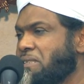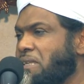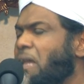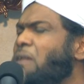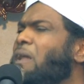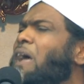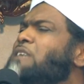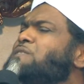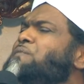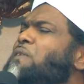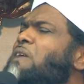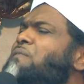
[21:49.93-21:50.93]
Allah is
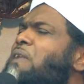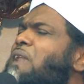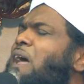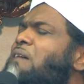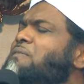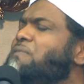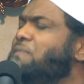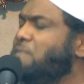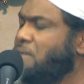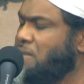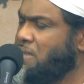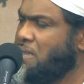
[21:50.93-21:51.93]
full of love.
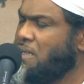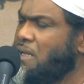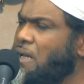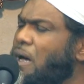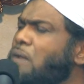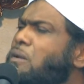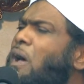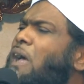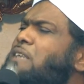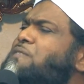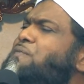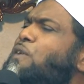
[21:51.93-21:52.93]
Allah
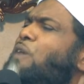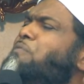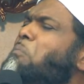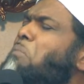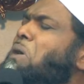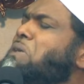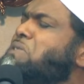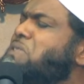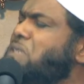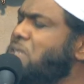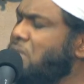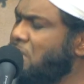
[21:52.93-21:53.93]
is full of
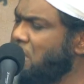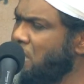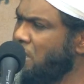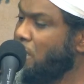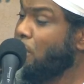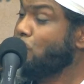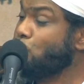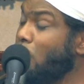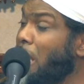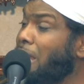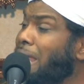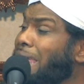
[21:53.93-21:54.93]
mercy. So
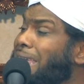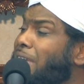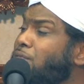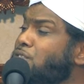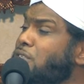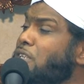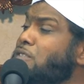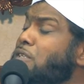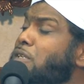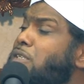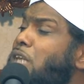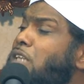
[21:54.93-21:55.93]
Allah gives us
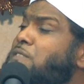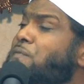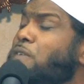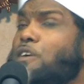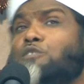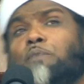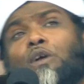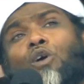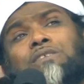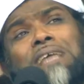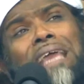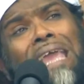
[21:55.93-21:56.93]
and does for us
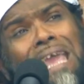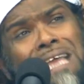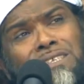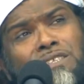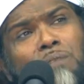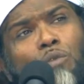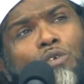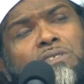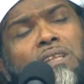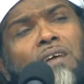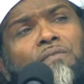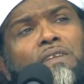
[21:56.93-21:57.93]
because He is the most
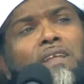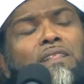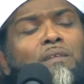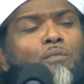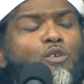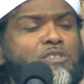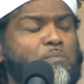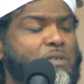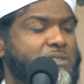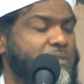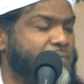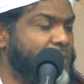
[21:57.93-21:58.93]
loving and the most
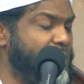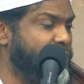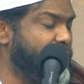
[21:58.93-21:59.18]
merciful.